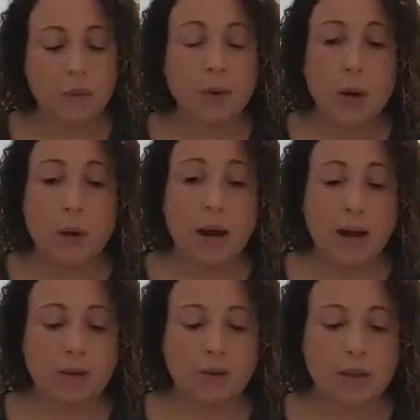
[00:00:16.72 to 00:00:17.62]

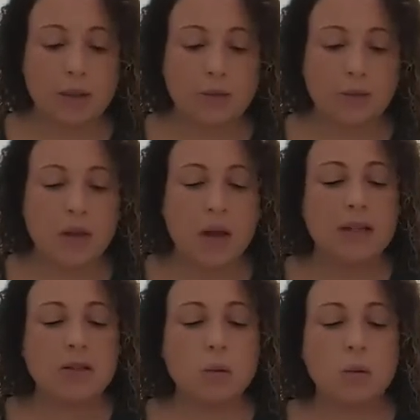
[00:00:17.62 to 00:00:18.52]
Pronouns
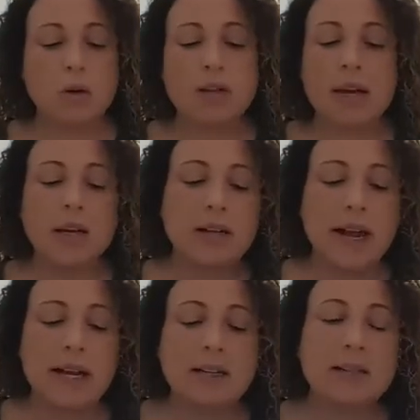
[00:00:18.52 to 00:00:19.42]
is a word that
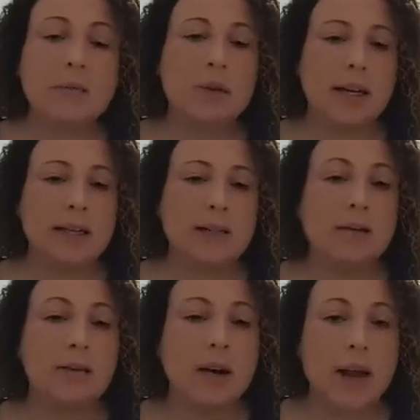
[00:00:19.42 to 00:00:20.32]
takes the place of
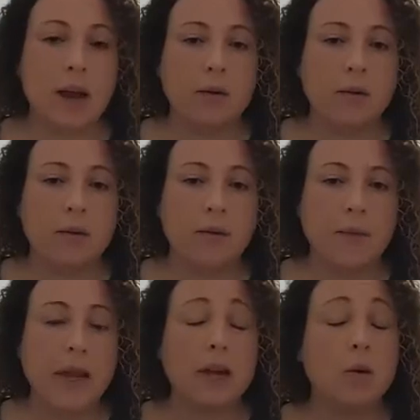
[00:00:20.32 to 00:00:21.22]
a noun,
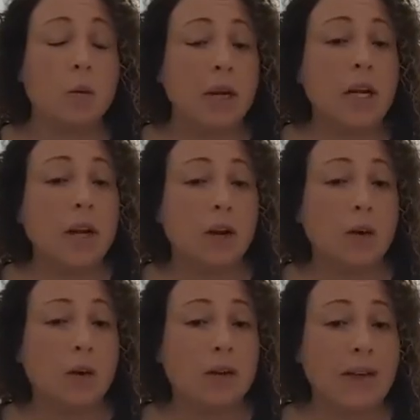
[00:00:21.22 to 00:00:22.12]
and we
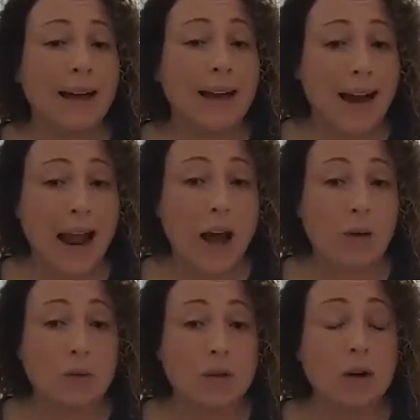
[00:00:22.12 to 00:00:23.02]
know that
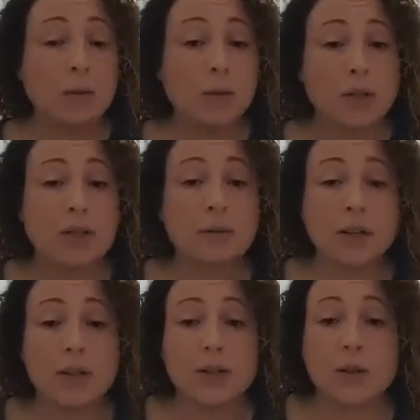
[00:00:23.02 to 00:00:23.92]
nouns are person,
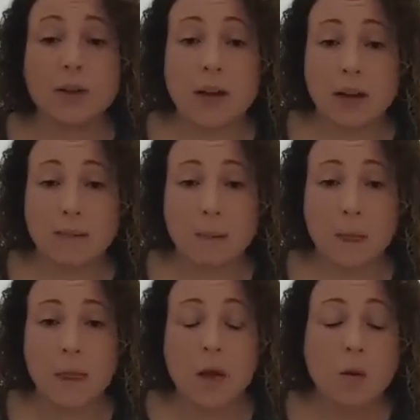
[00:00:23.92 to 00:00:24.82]
place, or thing.
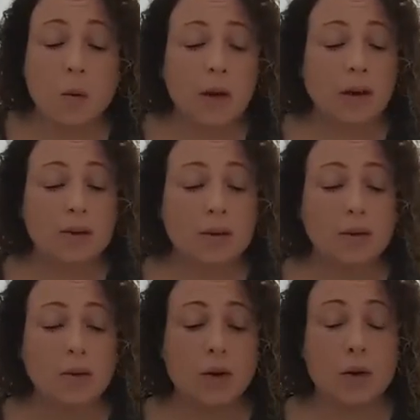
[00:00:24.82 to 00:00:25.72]
We also
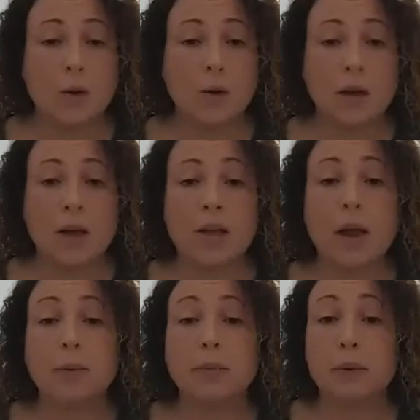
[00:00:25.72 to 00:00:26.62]
know
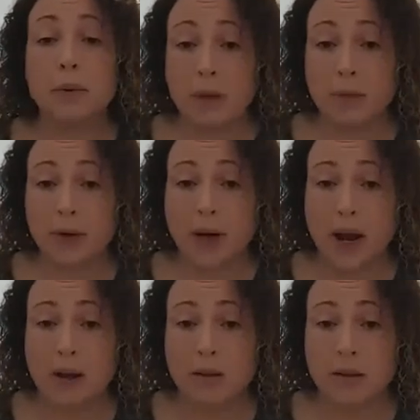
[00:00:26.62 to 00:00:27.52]
that proper
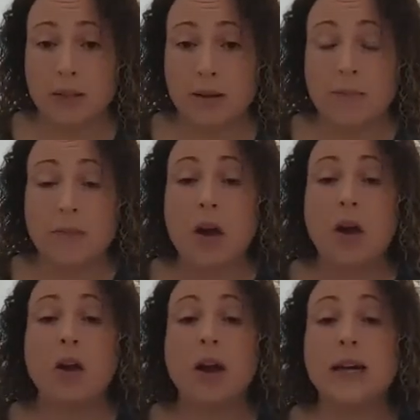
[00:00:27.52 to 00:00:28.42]
nouns
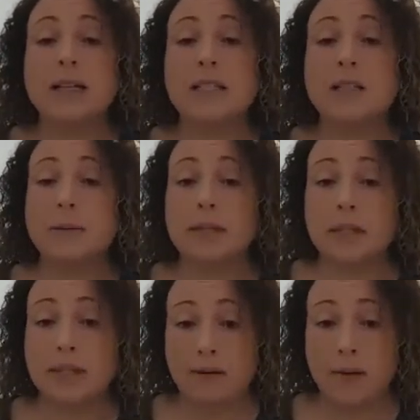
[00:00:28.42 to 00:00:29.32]
are a
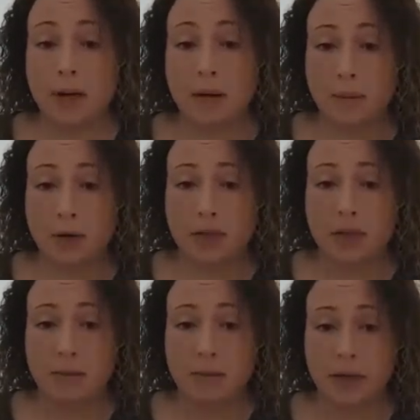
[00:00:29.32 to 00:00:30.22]
specific
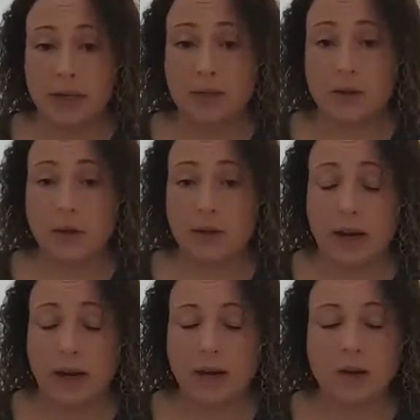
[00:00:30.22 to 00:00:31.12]
person, place, or
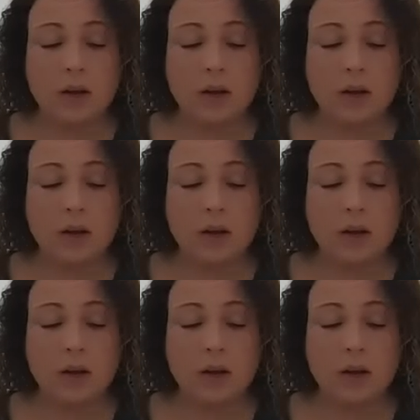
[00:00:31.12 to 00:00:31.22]
thing.